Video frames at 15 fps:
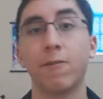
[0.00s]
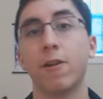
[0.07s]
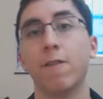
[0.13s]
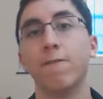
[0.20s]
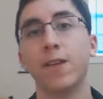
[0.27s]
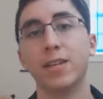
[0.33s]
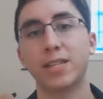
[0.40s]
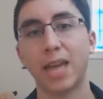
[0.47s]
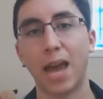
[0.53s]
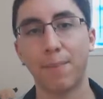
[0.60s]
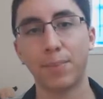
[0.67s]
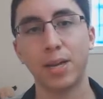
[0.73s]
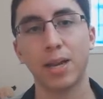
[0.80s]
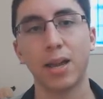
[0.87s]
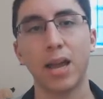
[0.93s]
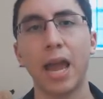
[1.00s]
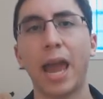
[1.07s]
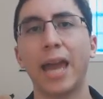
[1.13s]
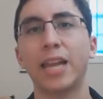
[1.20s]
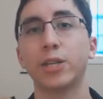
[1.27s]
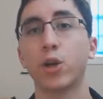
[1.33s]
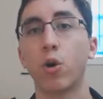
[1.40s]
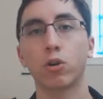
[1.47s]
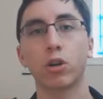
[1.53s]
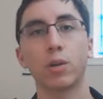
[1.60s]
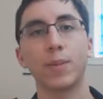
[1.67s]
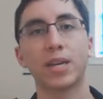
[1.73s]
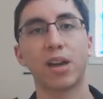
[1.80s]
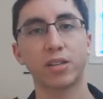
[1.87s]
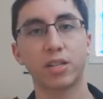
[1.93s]
and different events happening, and it's all
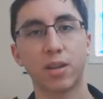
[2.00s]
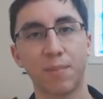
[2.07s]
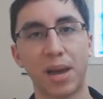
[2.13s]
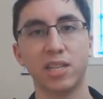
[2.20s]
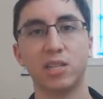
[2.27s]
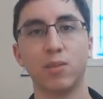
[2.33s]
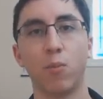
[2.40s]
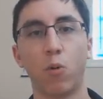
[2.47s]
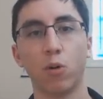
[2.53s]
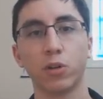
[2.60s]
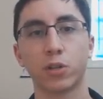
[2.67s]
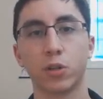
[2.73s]
going to be customizable,